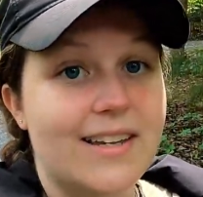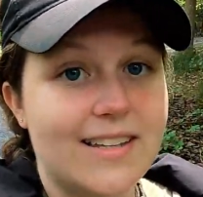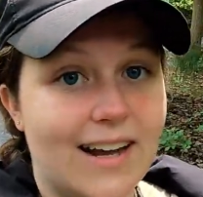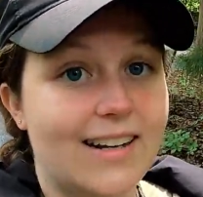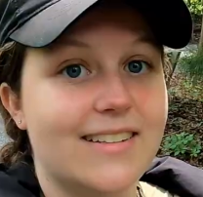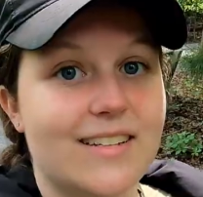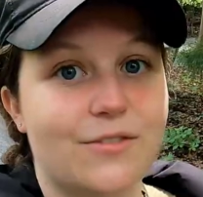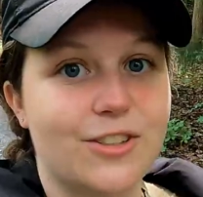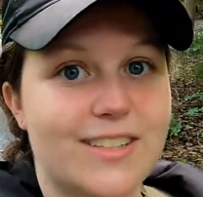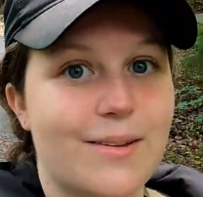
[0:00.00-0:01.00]
yeah,
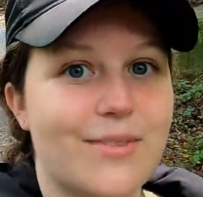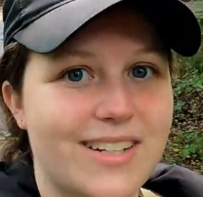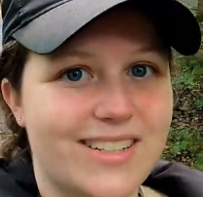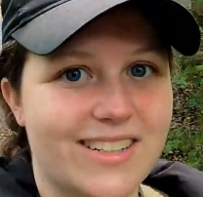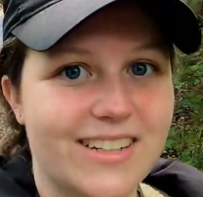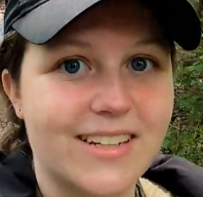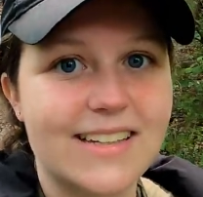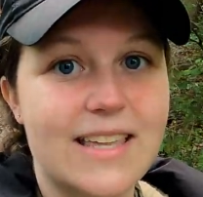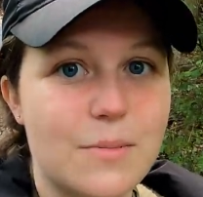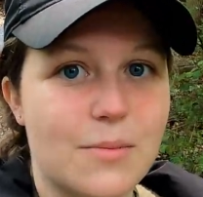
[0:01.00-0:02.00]
definitely something to
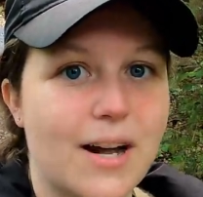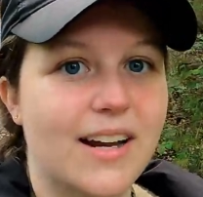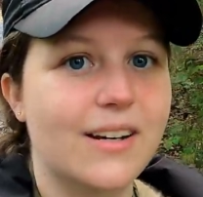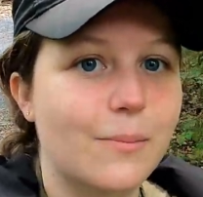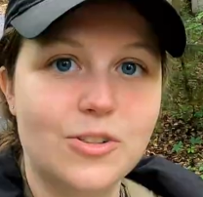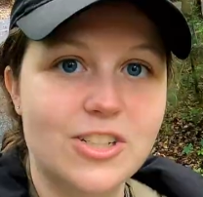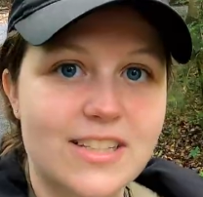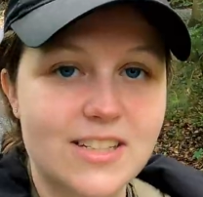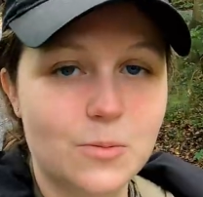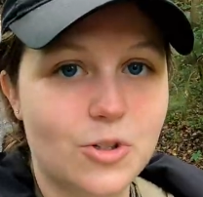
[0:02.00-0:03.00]
keep in mind. We're just
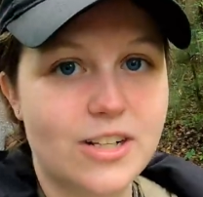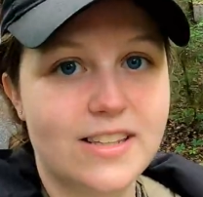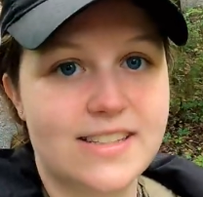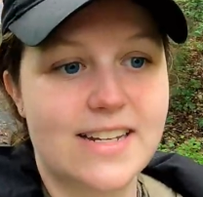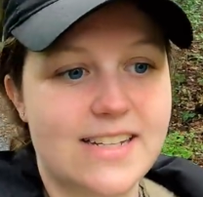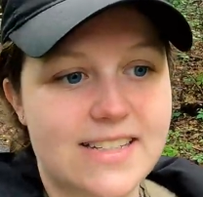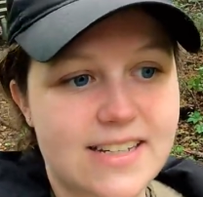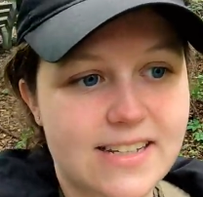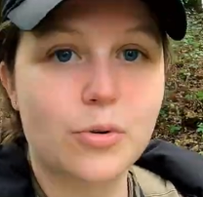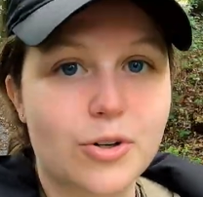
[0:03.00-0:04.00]
exploring this nice
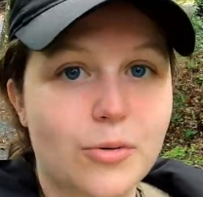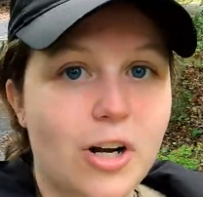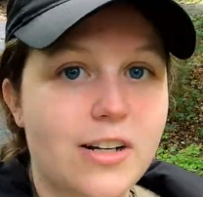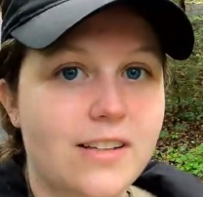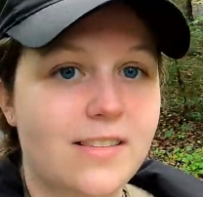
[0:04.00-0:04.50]
boardwalk